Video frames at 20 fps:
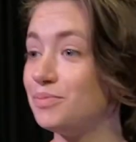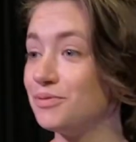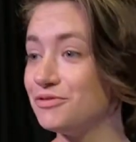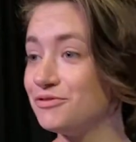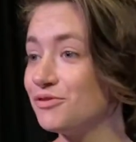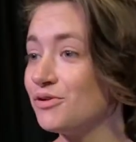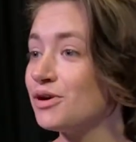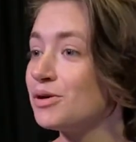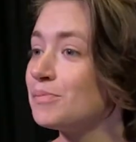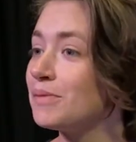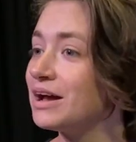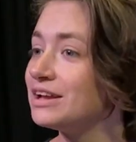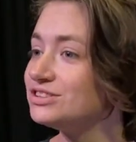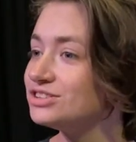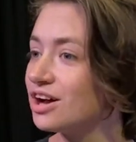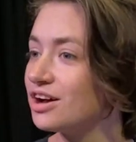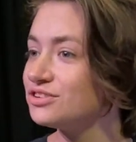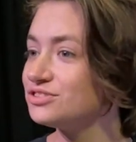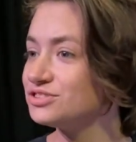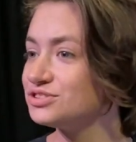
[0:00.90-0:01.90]
Before my
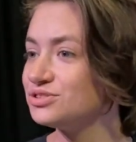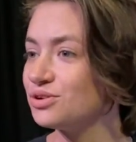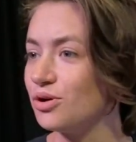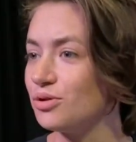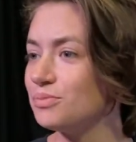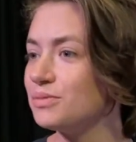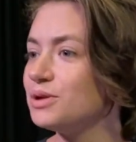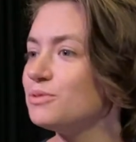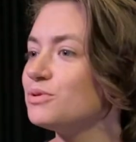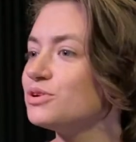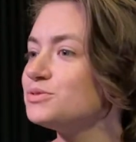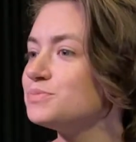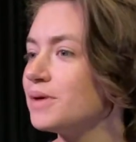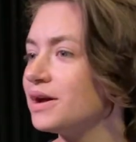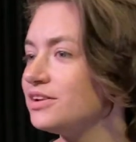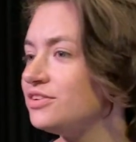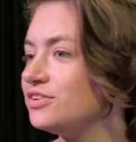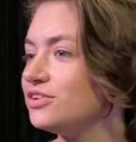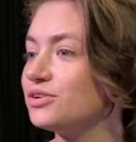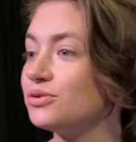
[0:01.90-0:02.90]
daughter told me, what
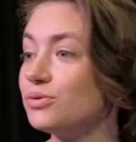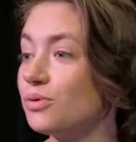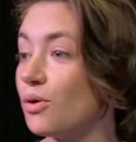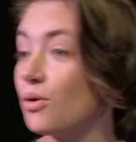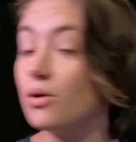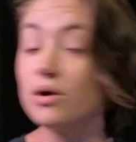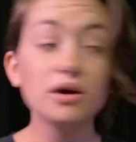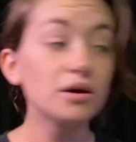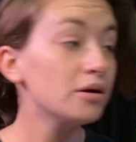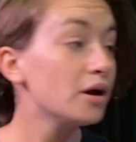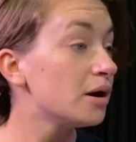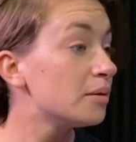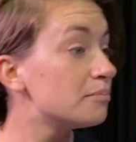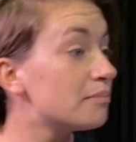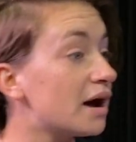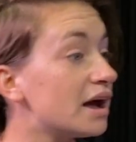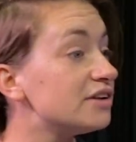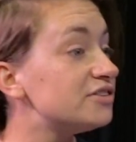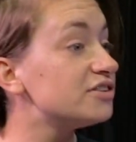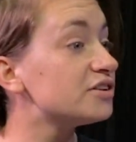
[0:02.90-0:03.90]
might you, or
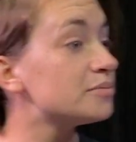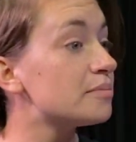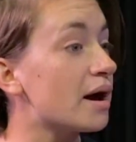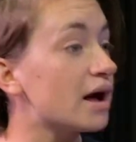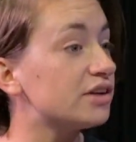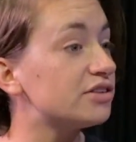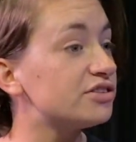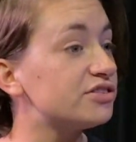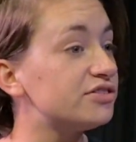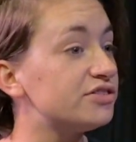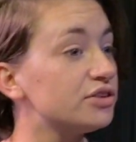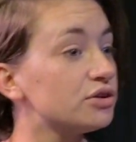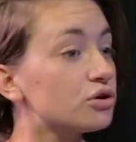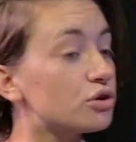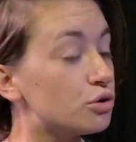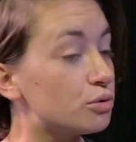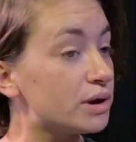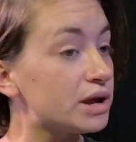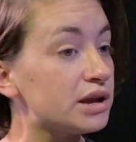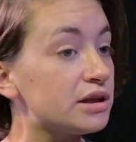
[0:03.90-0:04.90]
my dear majesty,
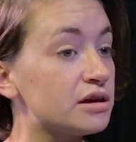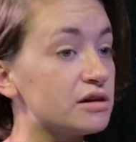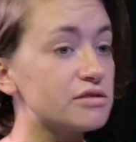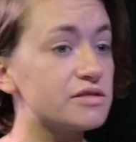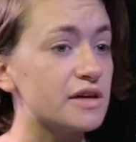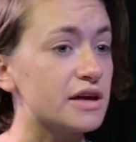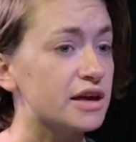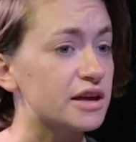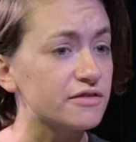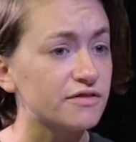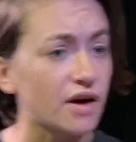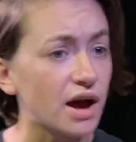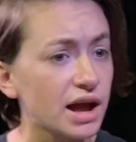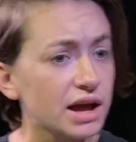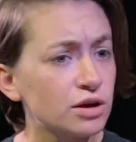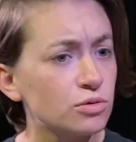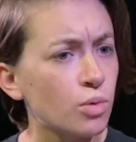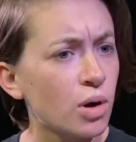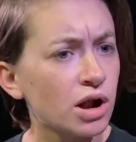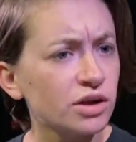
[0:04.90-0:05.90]
or queen here think, if
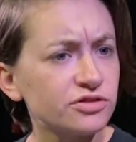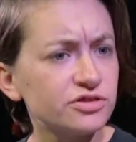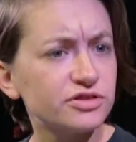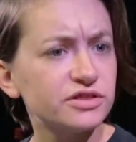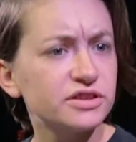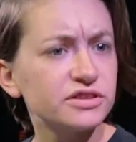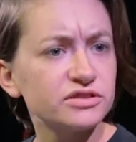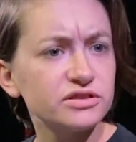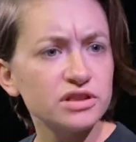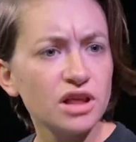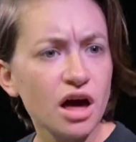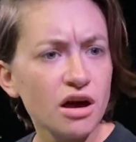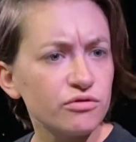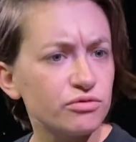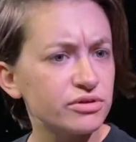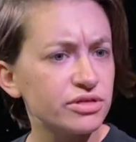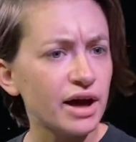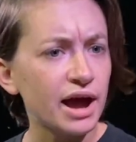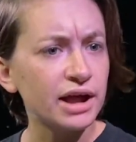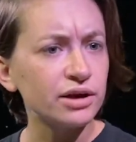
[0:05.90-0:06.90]
I had watched this
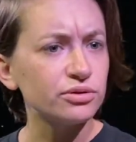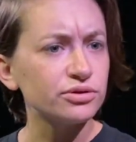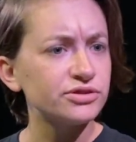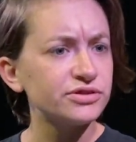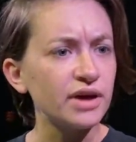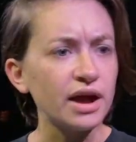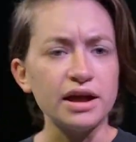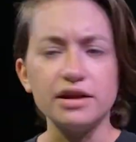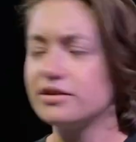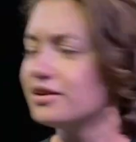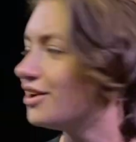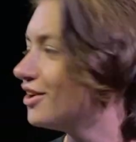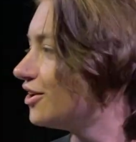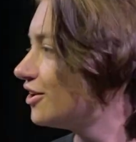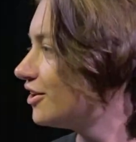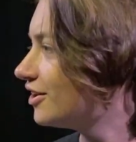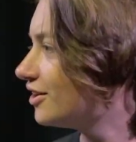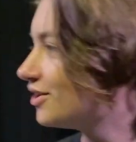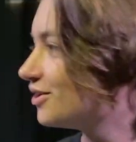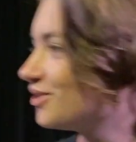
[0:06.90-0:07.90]
love with idle sight?
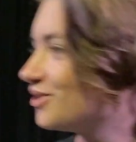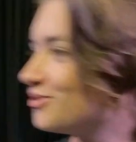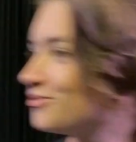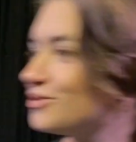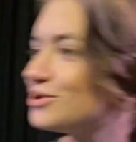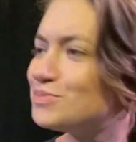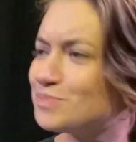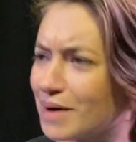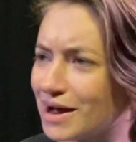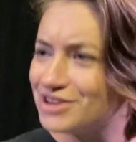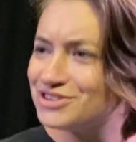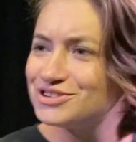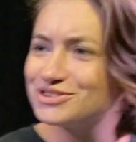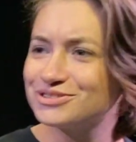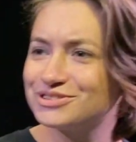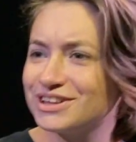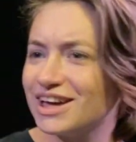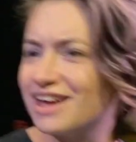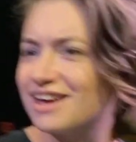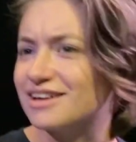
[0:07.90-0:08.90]
What might
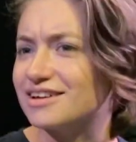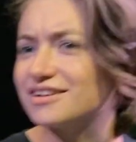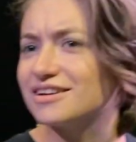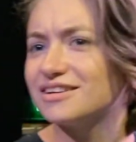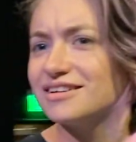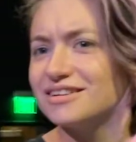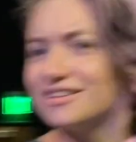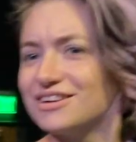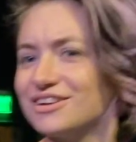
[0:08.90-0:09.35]
you think?